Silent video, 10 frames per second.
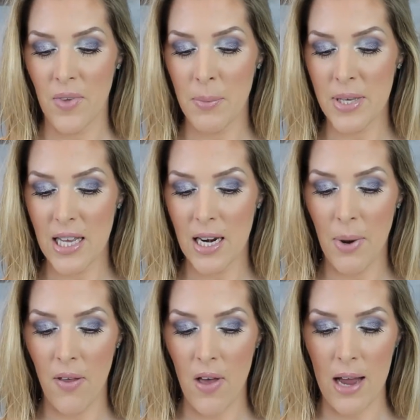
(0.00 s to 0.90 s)
I'm excited
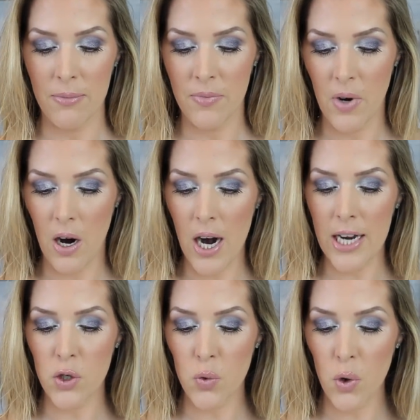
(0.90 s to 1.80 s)
about that. All
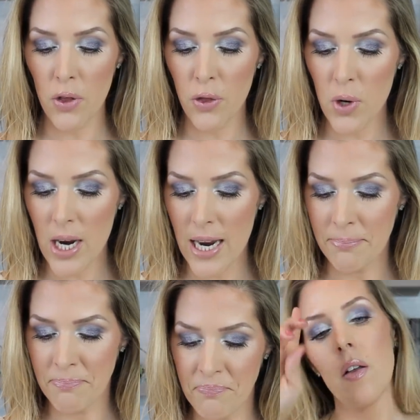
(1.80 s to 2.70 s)
right, drawer
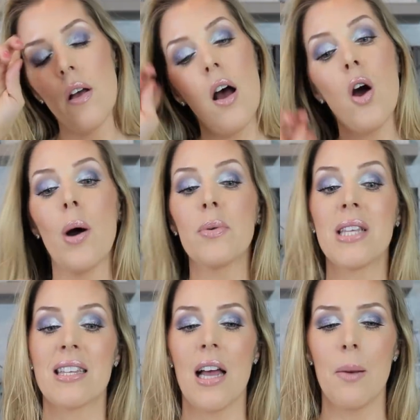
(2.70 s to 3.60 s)
three. Oh, I was
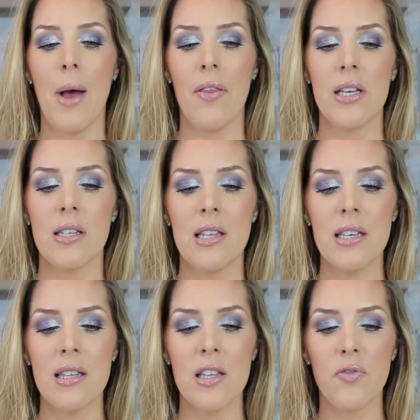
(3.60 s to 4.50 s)
excited about this.
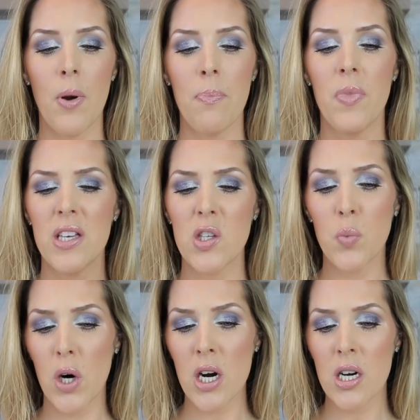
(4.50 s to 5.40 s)
This is from This
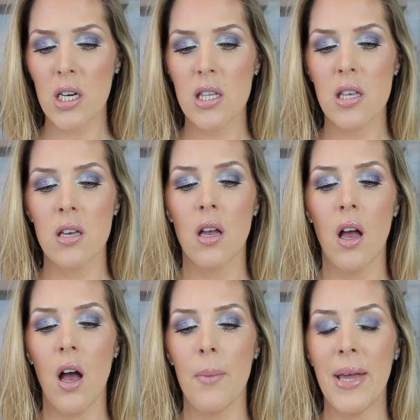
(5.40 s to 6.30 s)
Works,
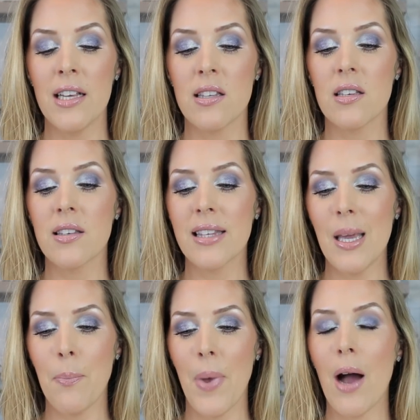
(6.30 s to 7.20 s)
um, and it's the
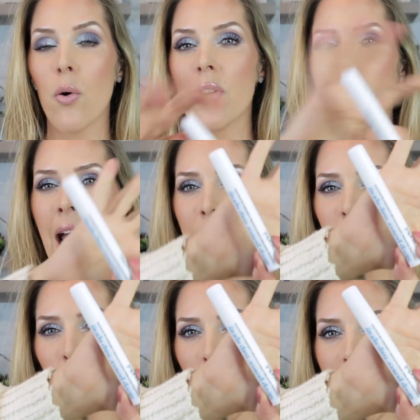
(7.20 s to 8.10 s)
Sleep Power Nap
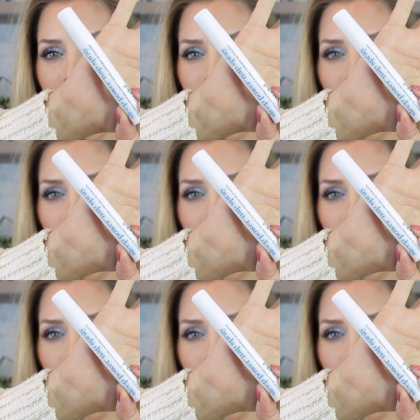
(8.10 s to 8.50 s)
Spray.